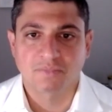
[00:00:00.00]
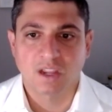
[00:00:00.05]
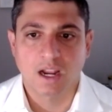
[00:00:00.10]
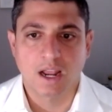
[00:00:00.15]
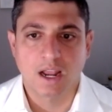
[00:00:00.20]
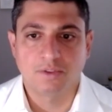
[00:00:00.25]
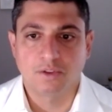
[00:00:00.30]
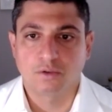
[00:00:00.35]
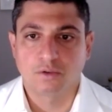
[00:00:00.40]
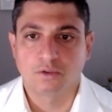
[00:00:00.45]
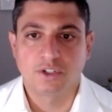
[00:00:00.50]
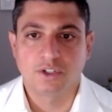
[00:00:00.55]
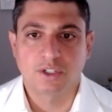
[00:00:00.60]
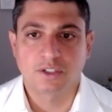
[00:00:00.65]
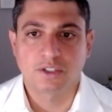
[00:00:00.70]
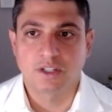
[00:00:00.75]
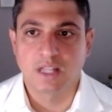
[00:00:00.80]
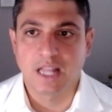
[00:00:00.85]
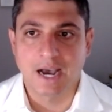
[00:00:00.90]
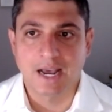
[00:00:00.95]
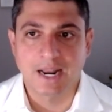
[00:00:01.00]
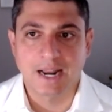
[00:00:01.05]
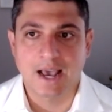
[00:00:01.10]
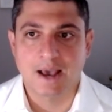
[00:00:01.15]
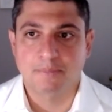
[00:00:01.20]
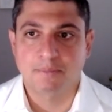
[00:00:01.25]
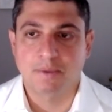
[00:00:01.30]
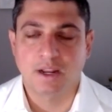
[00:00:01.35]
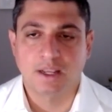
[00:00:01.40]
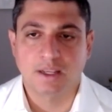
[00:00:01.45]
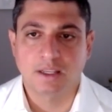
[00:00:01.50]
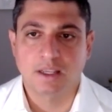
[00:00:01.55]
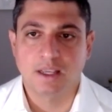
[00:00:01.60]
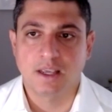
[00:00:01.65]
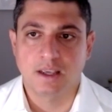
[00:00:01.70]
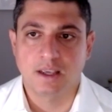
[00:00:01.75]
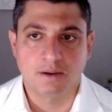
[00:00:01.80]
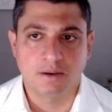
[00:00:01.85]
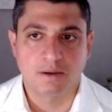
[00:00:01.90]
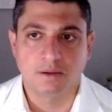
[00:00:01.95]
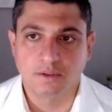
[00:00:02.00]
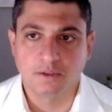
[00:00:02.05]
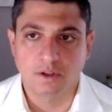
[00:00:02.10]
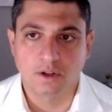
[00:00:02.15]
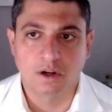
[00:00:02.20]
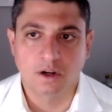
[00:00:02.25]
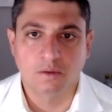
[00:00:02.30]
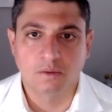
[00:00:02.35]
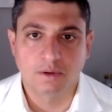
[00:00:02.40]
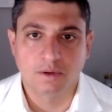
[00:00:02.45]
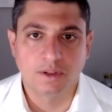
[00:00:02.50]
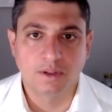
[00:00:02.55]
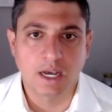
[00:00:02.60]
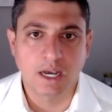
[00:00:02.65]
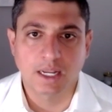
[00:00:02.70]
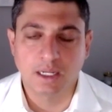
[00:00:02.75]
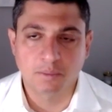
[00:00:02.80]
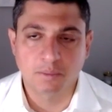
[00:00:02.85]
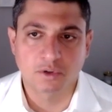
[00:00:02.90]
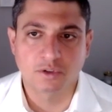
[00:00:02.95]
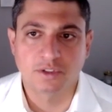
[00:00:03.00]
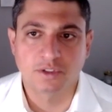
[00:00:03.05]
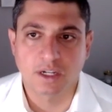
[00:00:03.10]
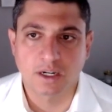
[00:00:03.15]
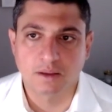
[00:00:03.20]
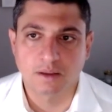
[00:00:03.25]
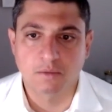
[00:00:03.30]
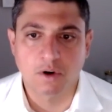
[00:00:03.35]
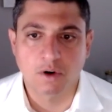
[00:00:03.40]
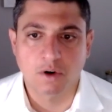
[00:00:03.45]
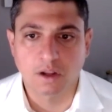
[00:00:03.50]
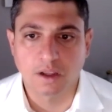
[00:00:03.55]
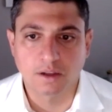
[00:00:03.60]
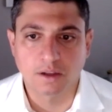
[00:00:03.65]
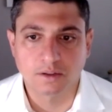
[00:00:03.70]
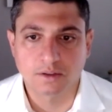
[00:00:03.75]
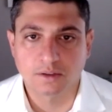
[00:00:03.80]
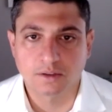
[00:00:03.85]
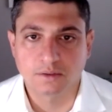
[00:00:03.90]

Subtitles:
And they're just not happening in, 90% of the markets.